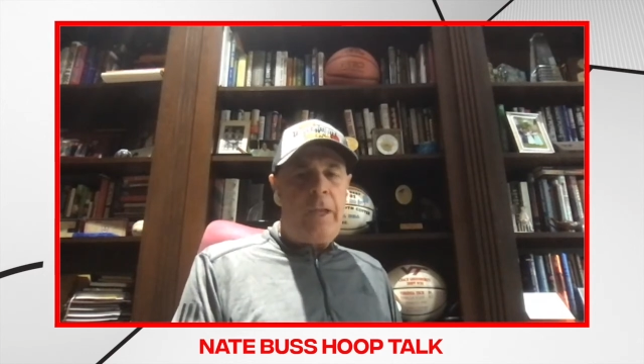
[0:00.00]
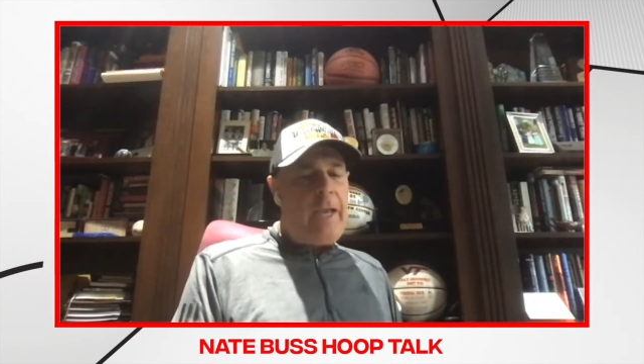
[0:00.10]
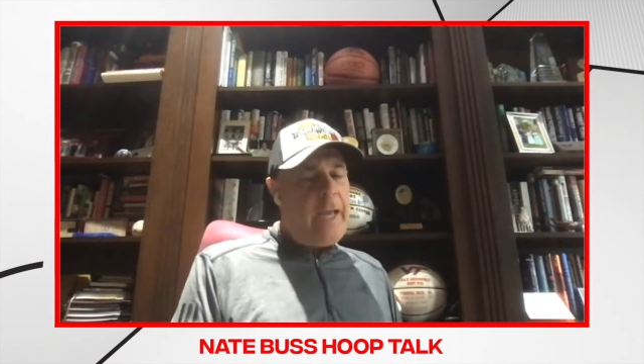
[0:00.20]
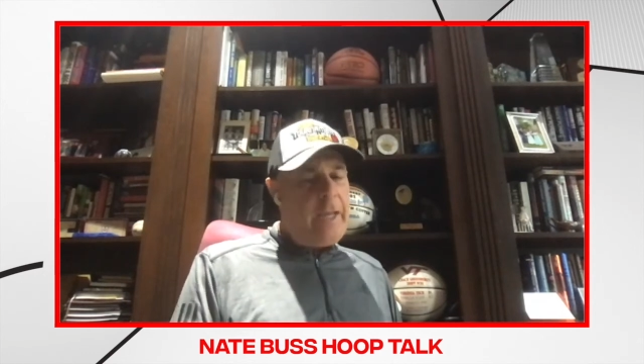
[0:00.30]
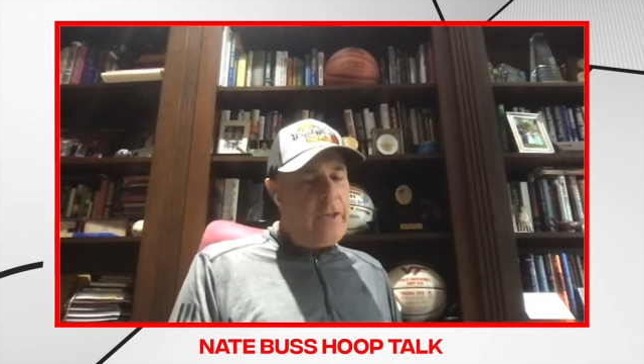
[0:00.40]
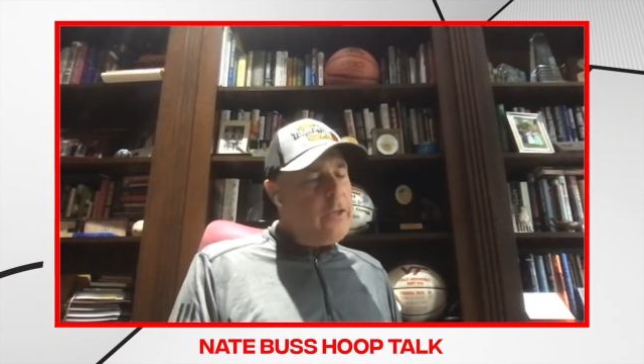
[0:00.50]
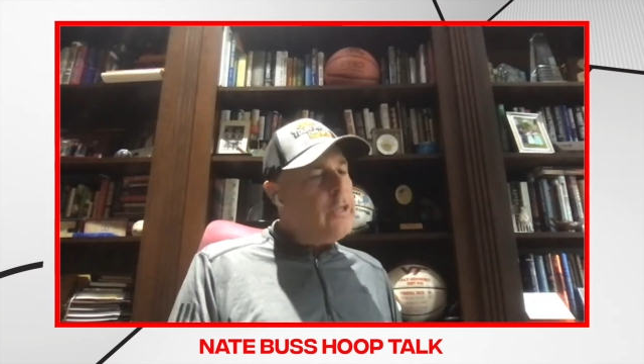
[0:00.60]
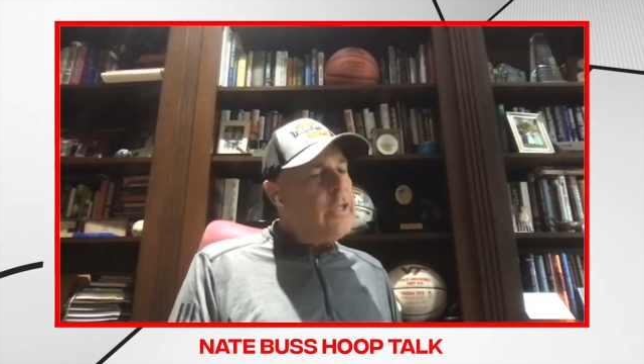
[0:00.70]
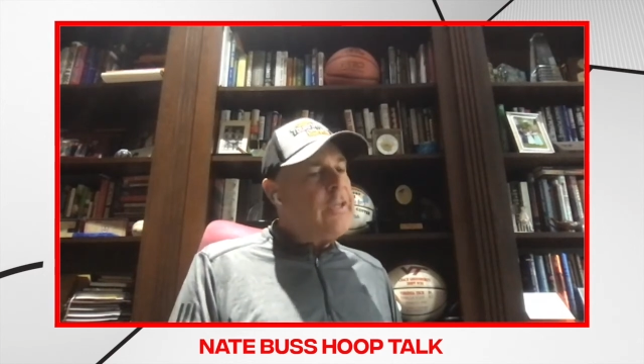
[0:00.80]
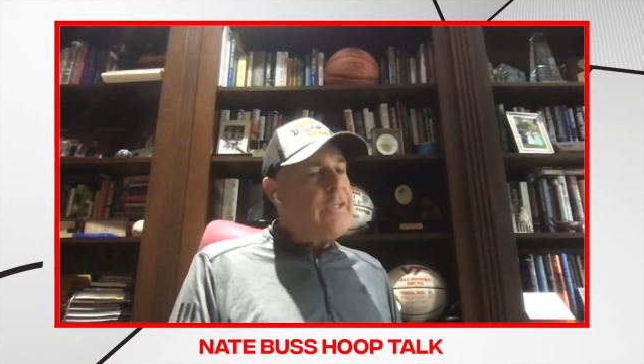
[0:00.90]
And
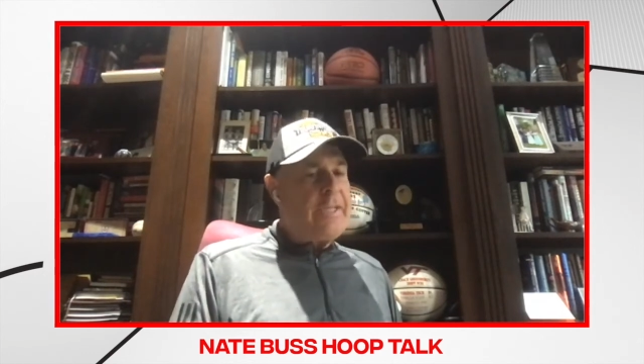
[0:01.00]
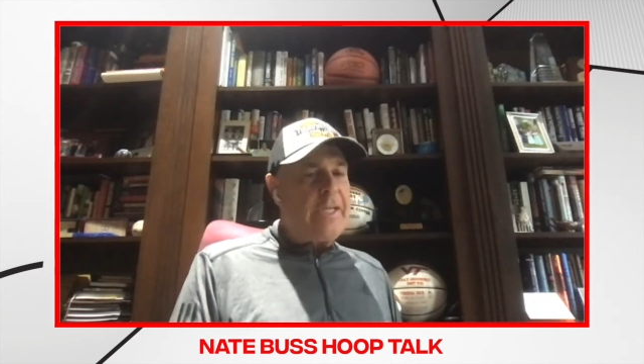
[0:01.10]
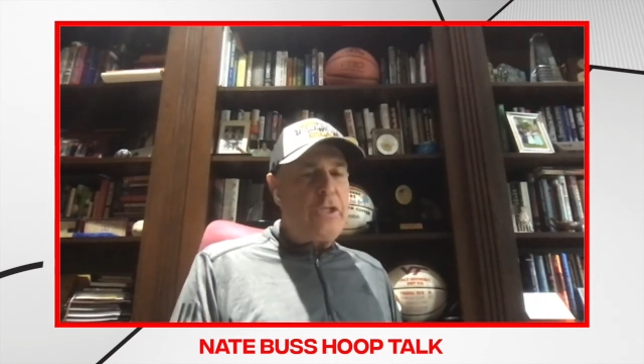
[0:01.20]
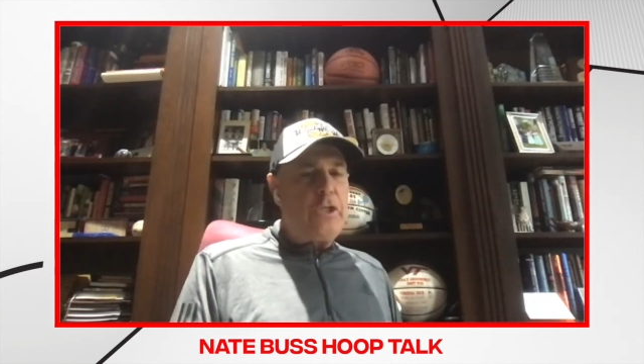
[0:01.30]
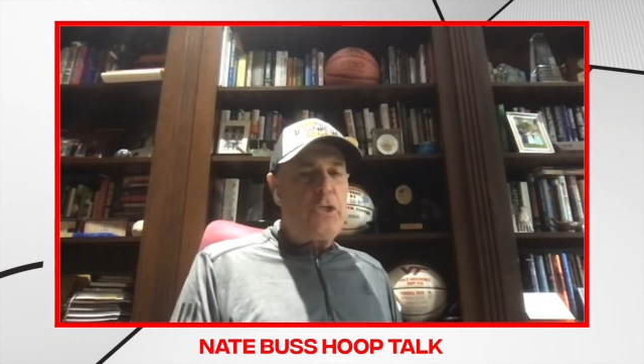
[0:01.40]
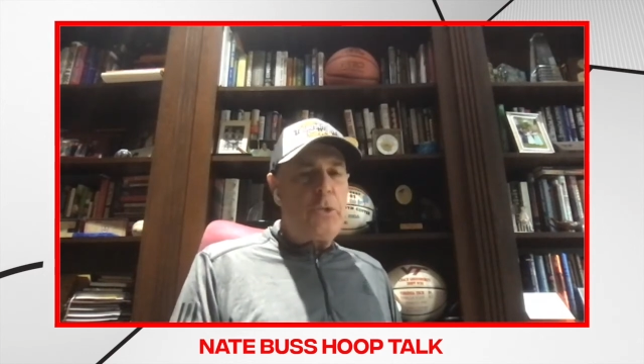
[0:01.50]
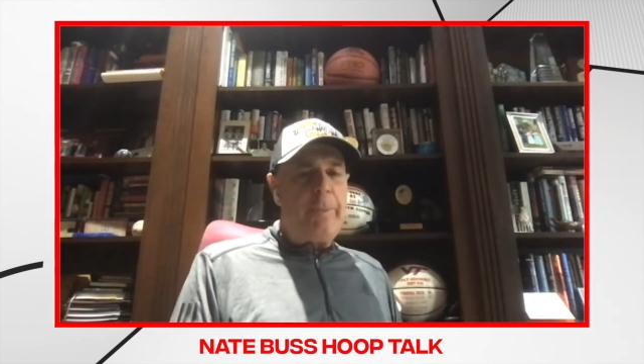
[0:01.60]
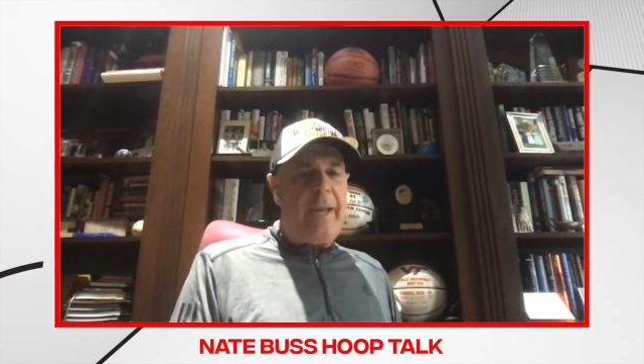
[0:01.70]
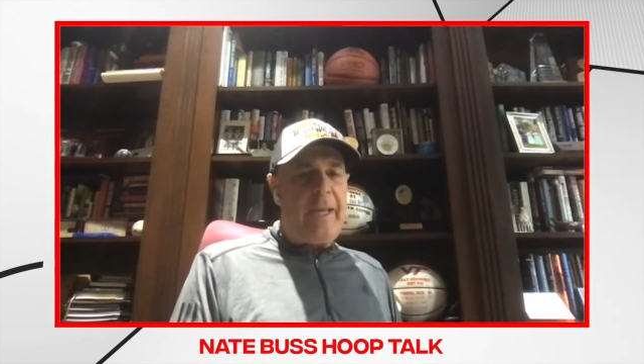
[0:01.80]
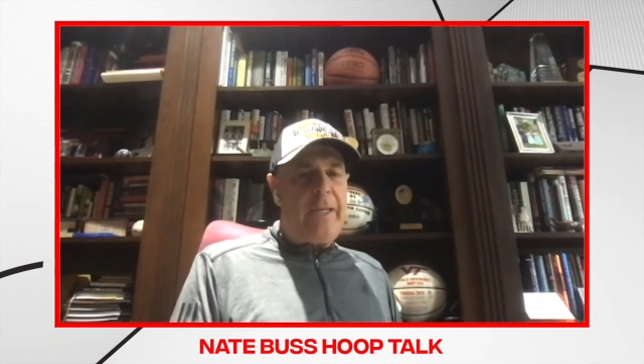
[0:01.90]
the decisions you
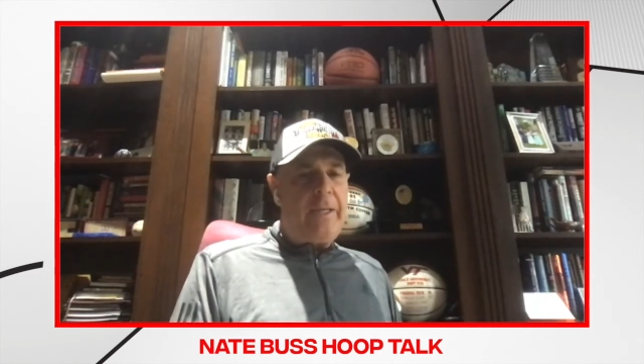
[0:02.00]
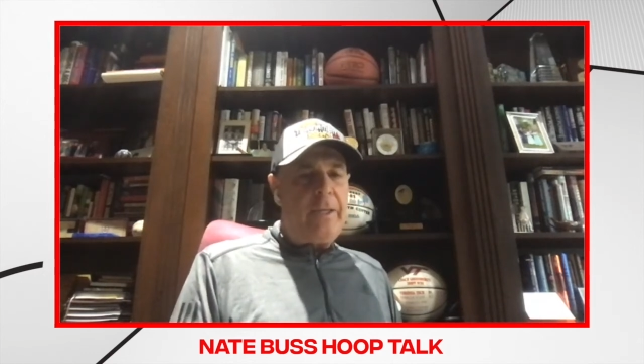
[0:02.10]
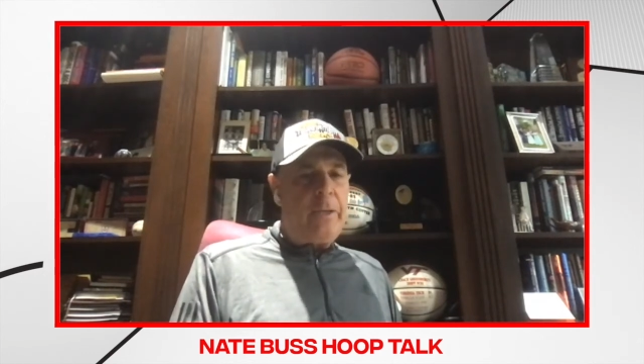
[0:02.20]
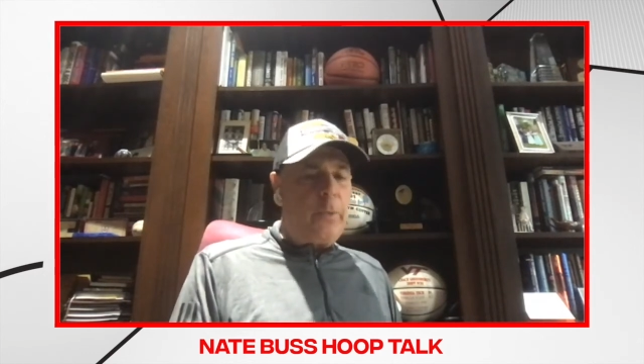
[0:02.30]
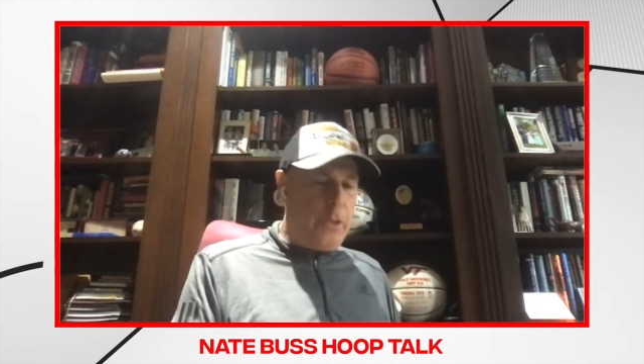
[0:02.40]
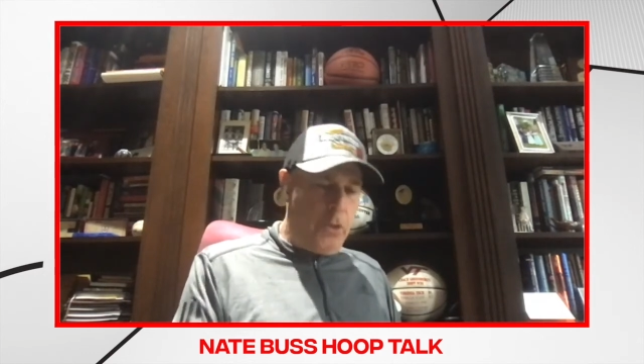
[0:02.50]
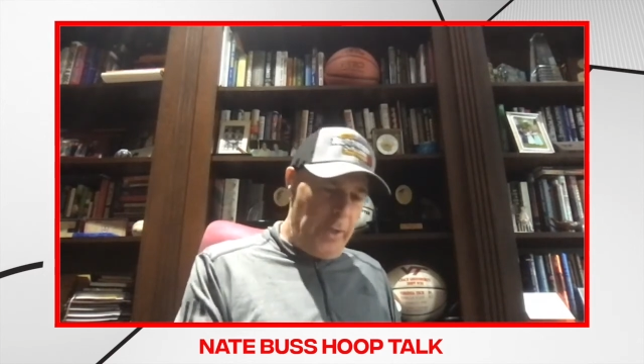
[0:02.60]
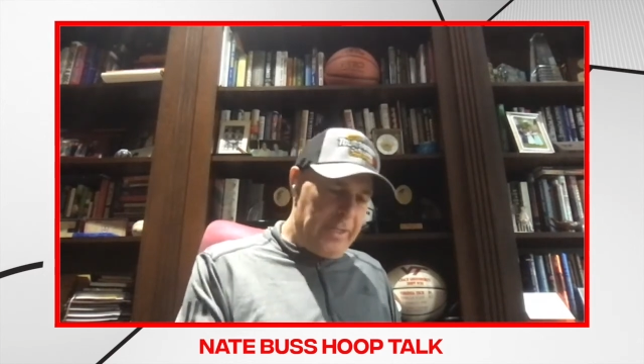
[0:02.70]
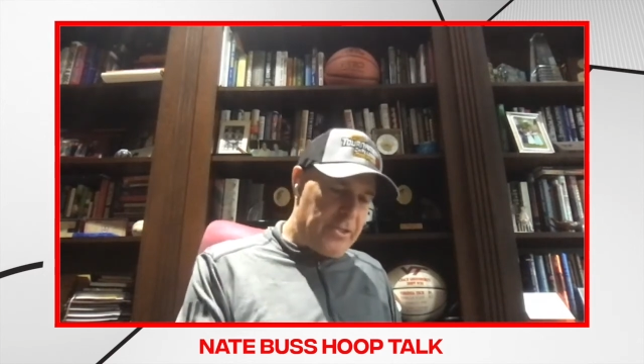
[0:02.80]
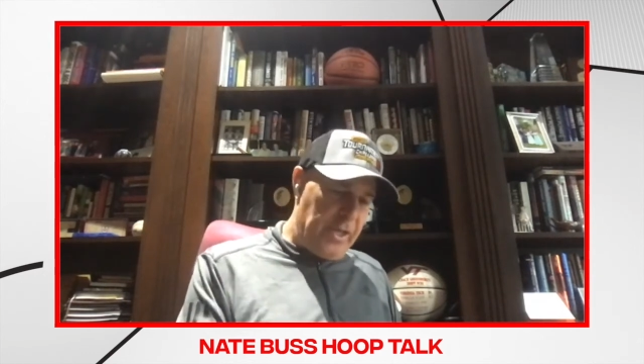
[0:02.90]
make when you
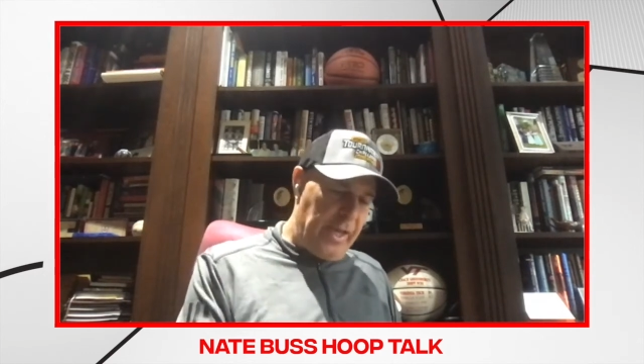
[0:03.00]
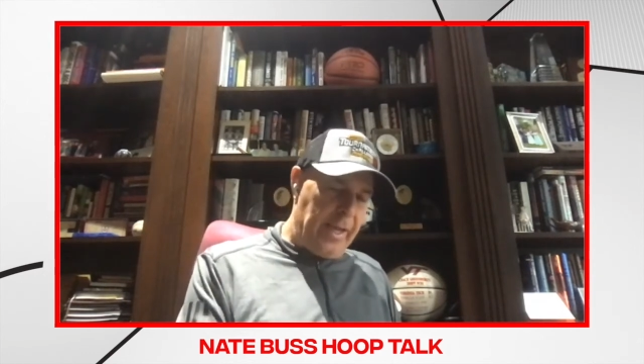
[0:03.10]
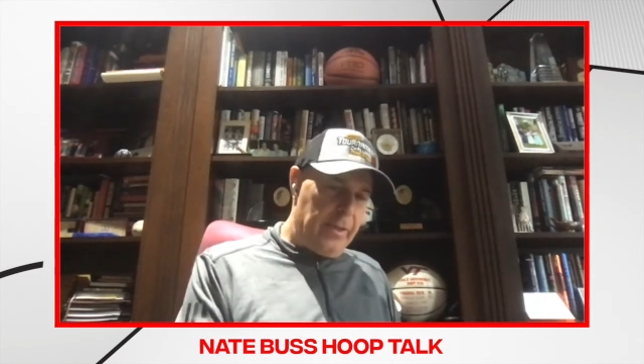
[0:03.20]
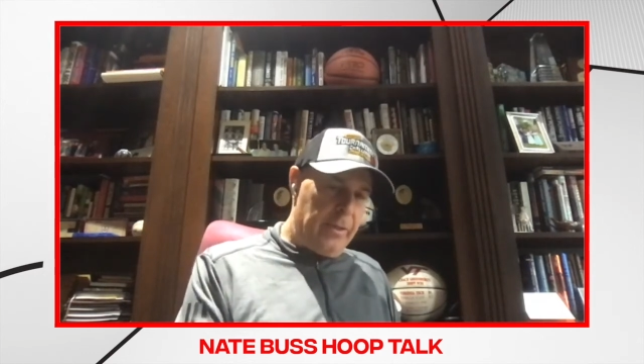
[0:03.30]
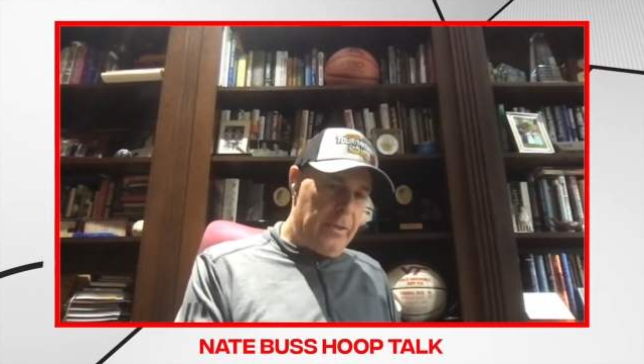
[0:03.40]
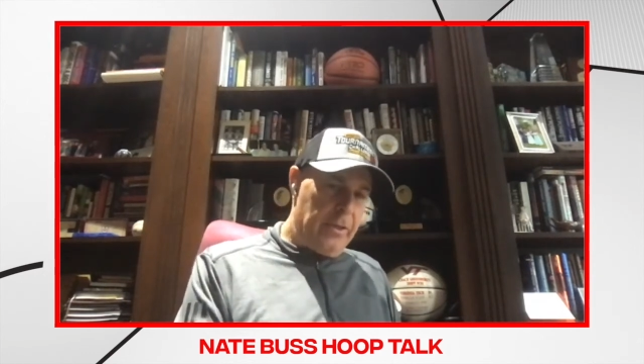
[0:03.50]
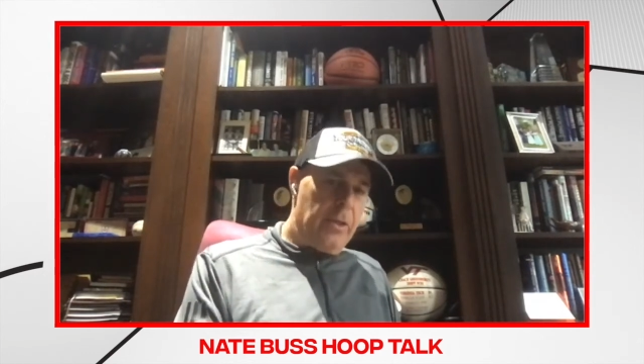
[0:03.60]
hit send